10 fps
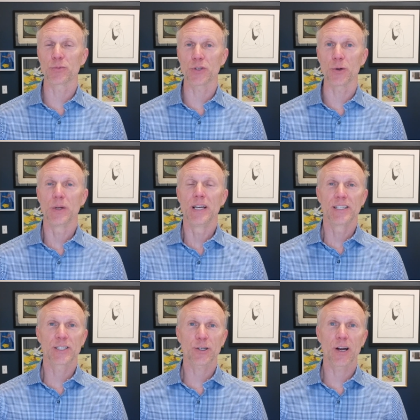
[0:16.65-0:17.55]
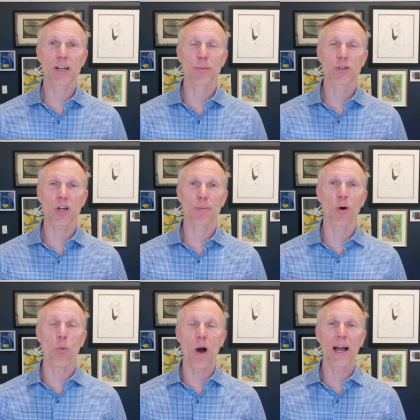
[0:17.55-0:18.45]
So stick around. I'm going to talk
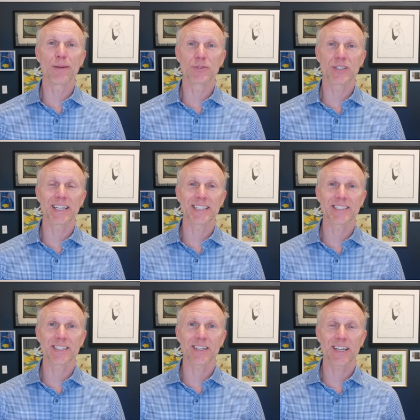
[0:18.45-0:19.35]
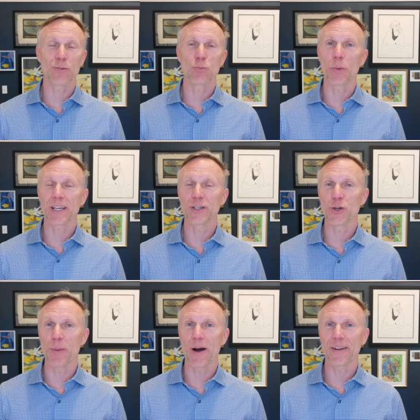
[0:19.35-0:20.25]
about why I'm saying it's stuck and what we can do about